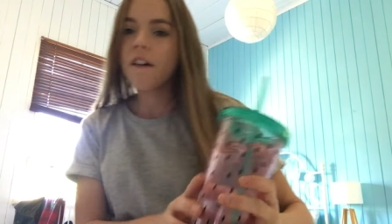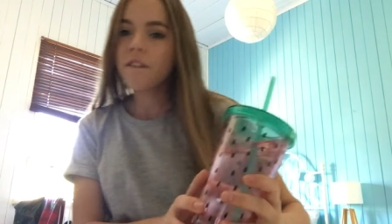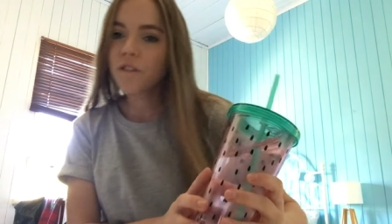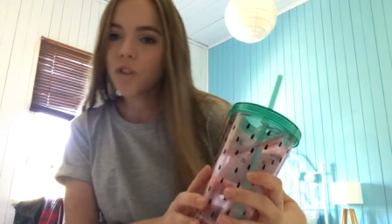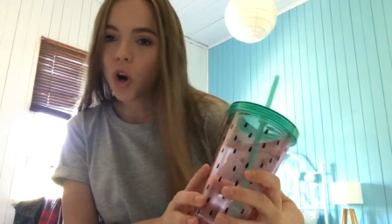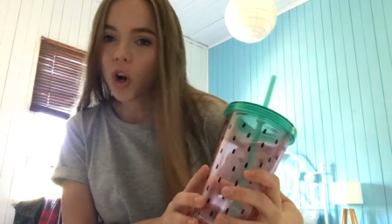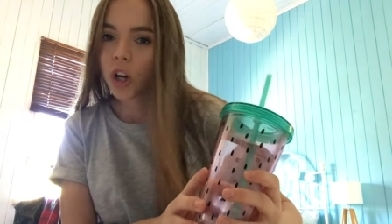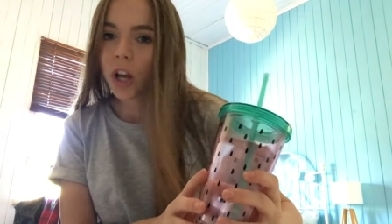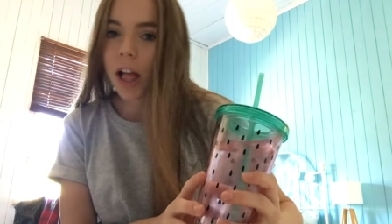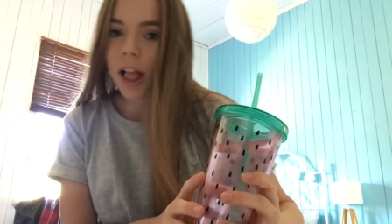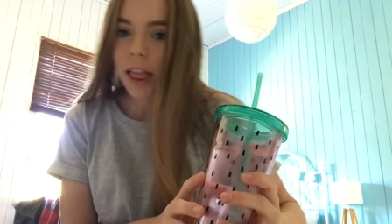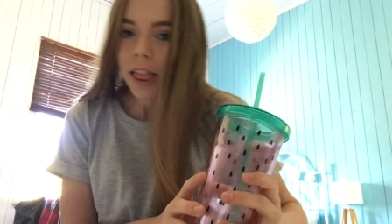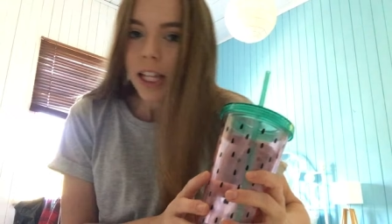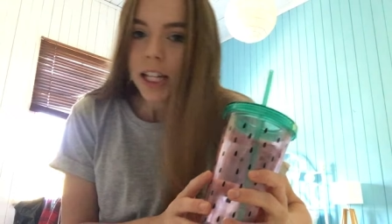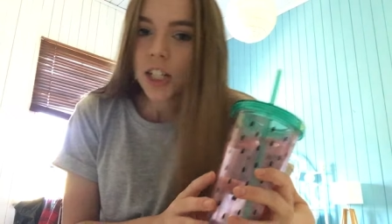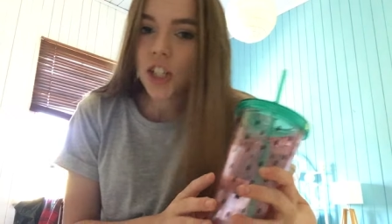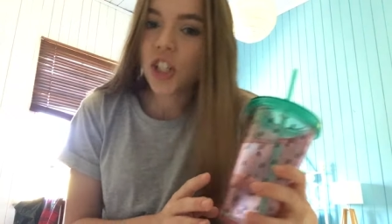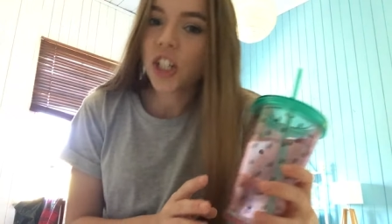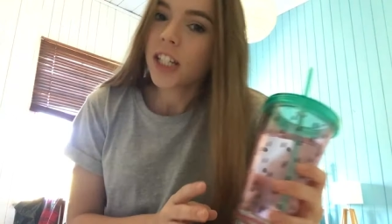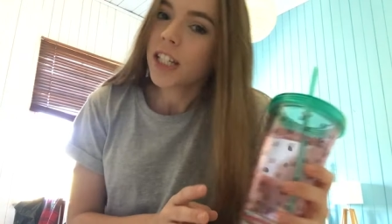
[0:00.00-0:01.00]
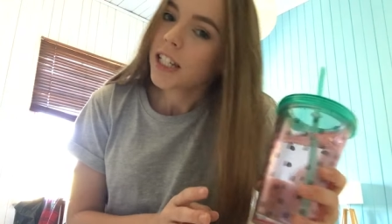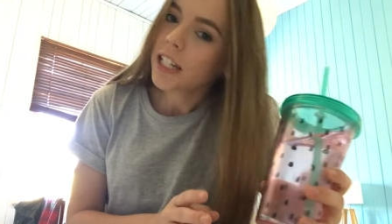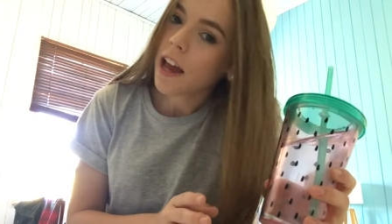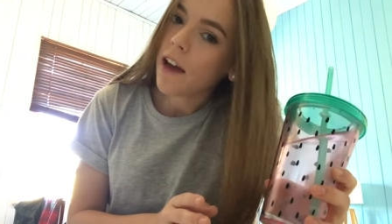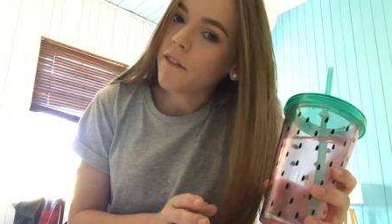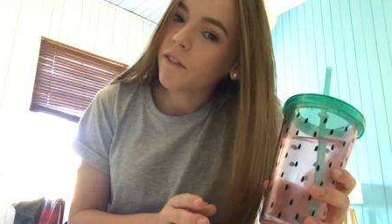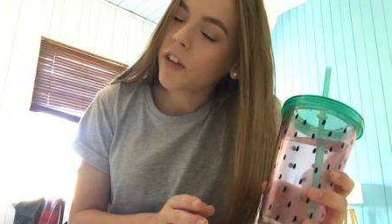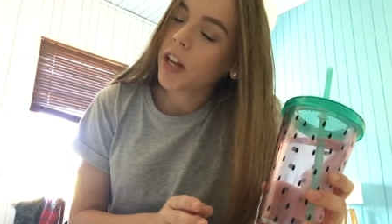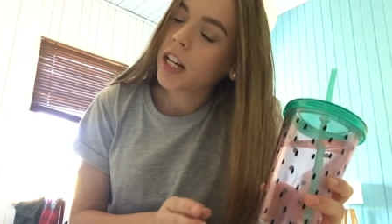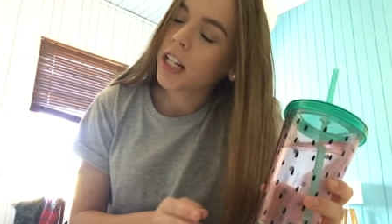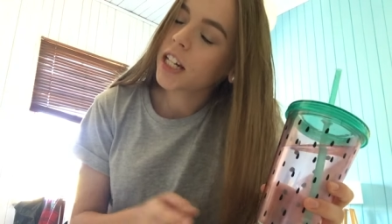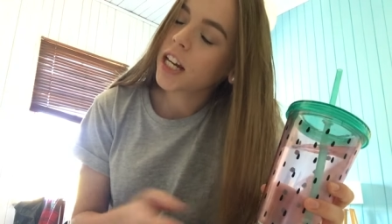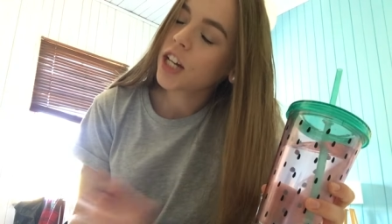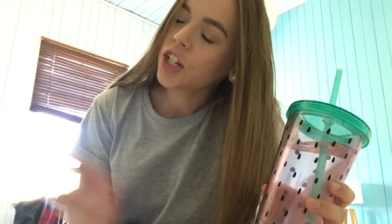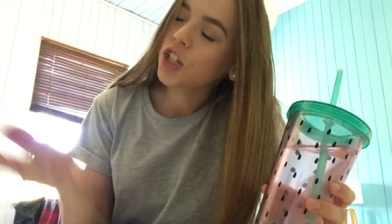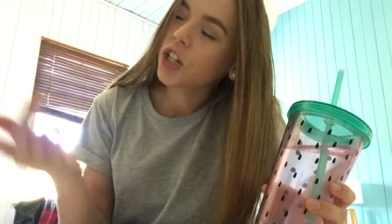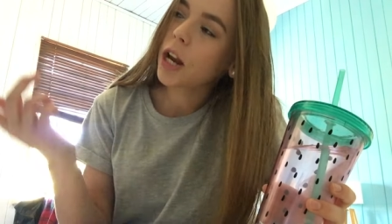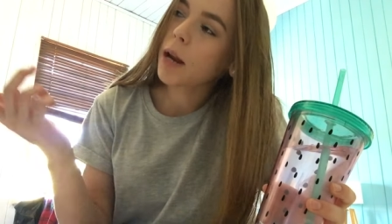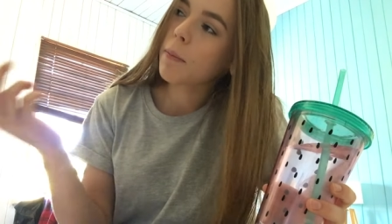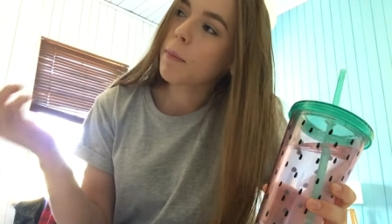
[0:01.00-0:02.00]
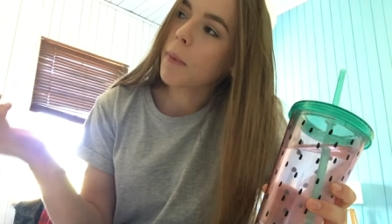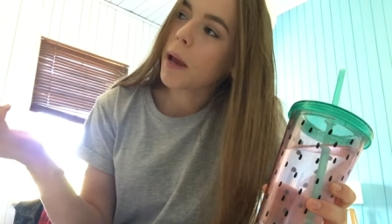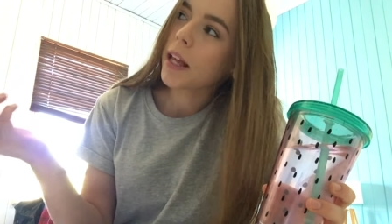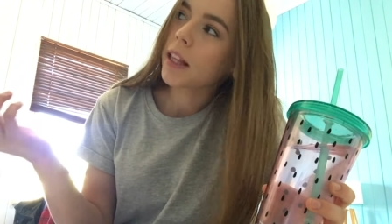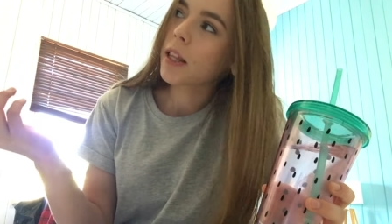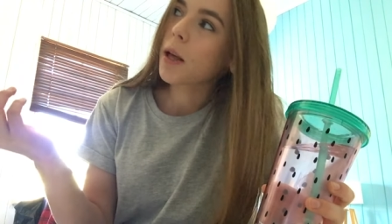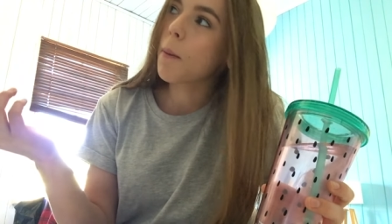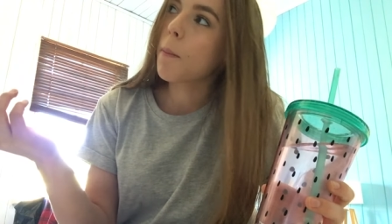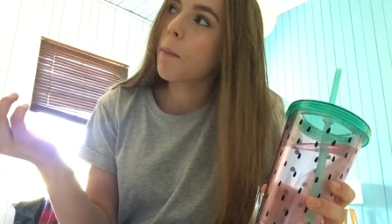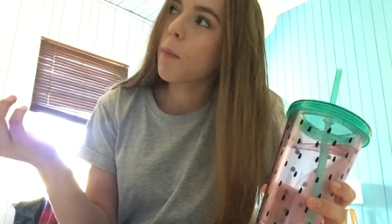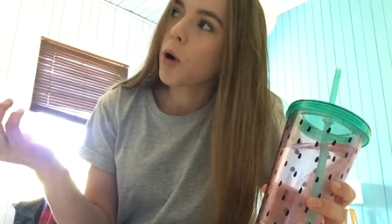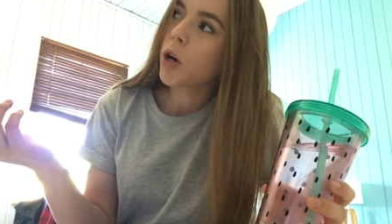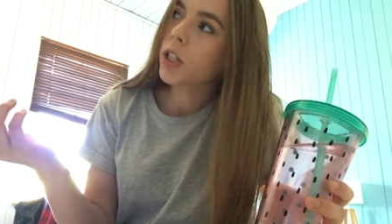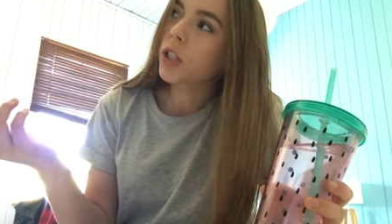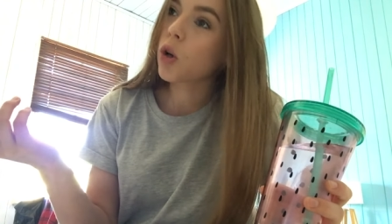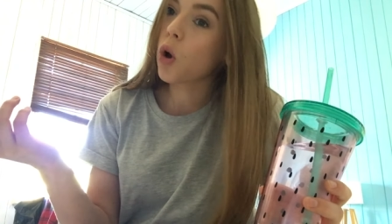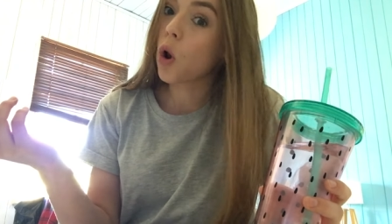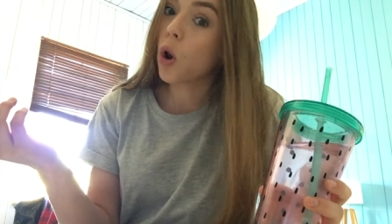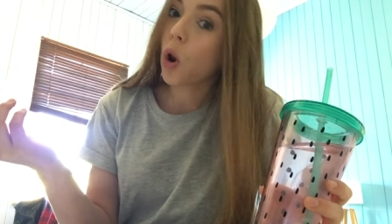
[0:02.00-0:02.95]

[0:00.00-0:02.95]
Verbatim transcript: Fergalicious definition, make them boys go